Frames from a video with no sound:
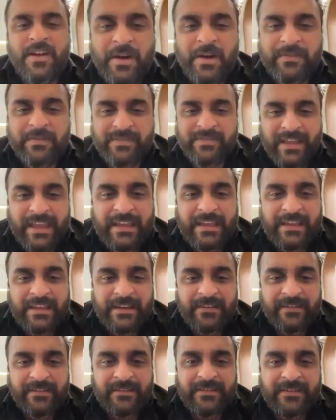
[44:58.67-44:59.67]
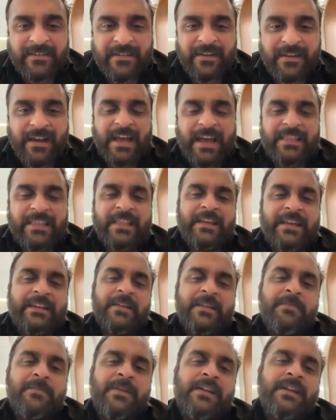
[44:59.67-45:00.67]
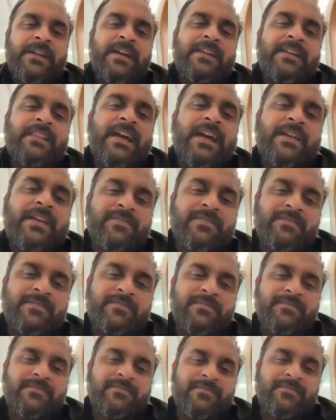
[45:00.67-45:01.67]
of staying here, and they rebuild their lives.